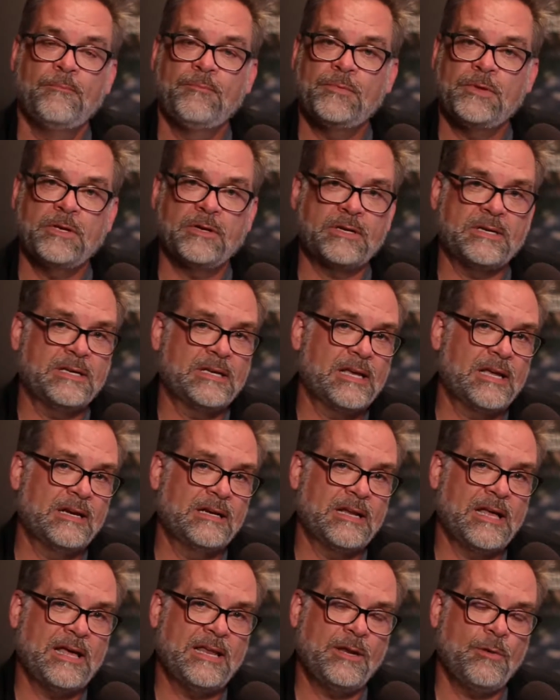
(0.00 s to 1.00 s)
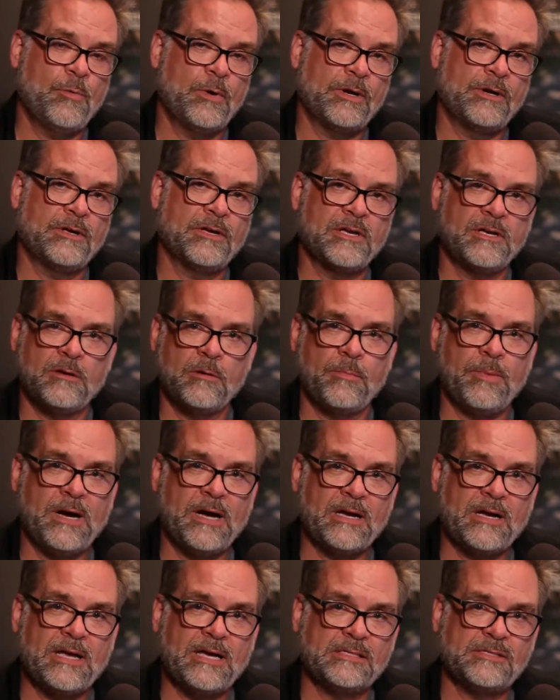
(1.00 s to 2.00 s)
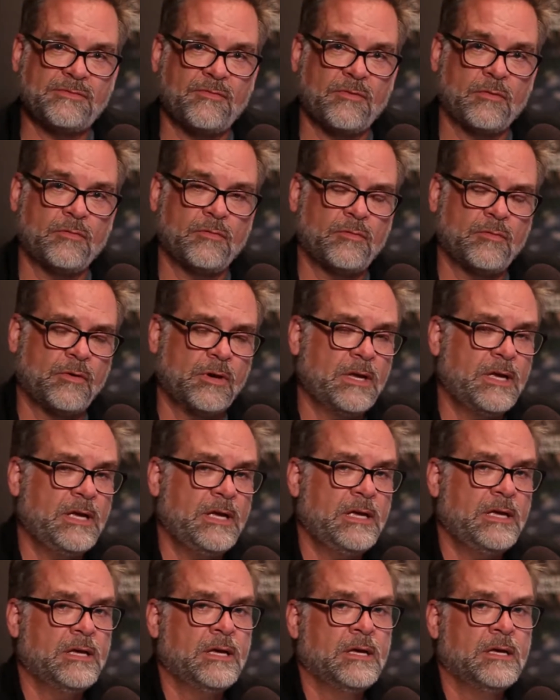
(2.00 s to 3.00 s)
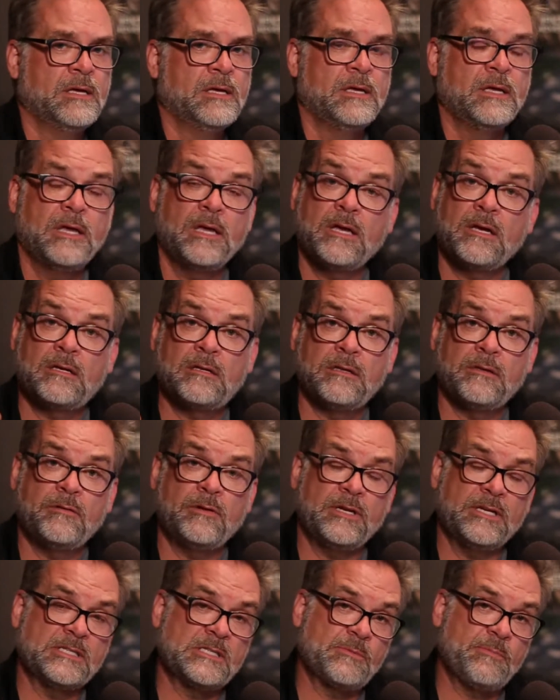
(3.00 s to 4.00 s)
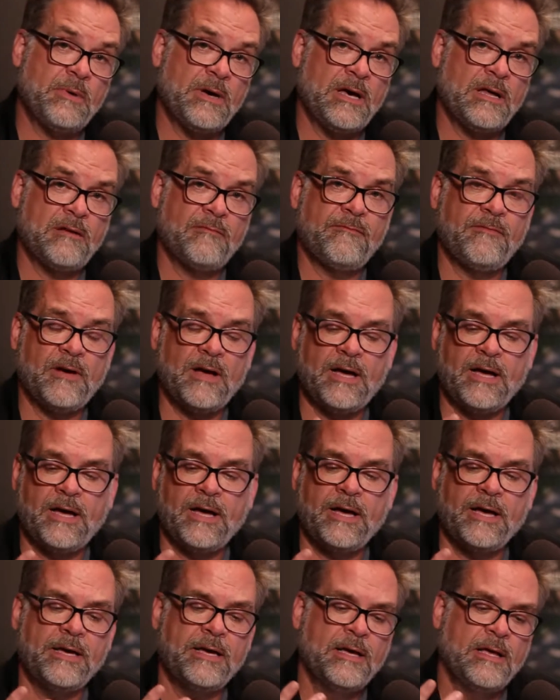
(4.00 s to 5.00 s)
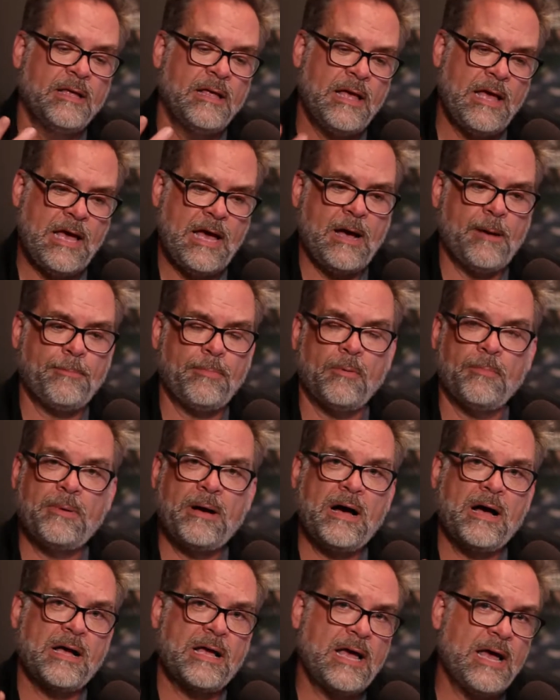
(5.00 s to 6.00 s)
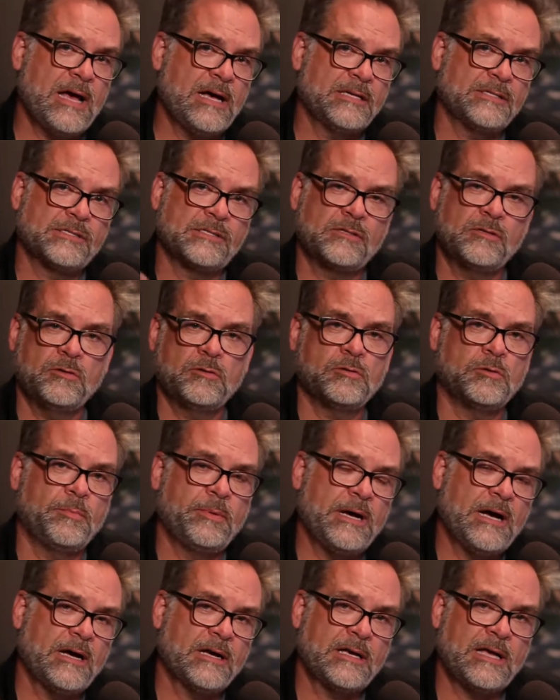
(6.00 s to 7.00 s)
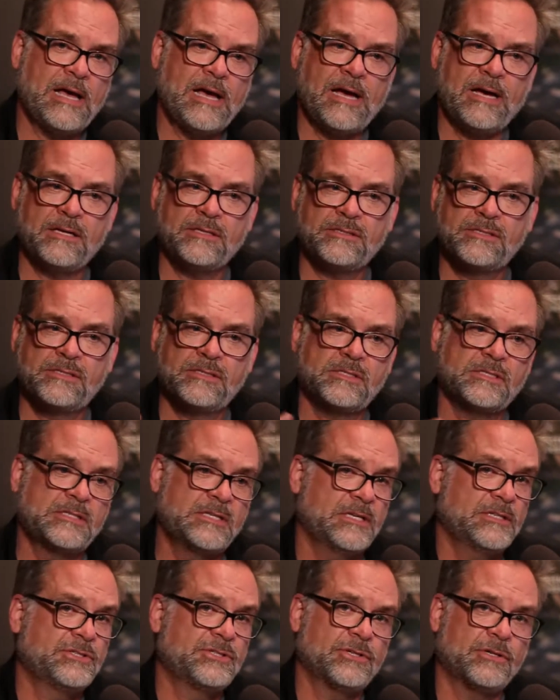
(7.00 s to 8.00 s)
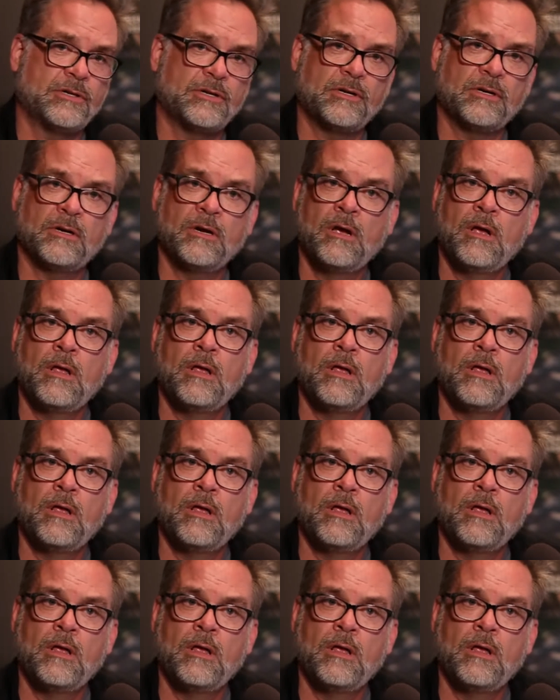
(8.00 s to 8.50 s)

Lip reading: You can get it anywhere you get your podcast for free, including Spotify, Apple Podcasts, Google Podcasts, Stitcher,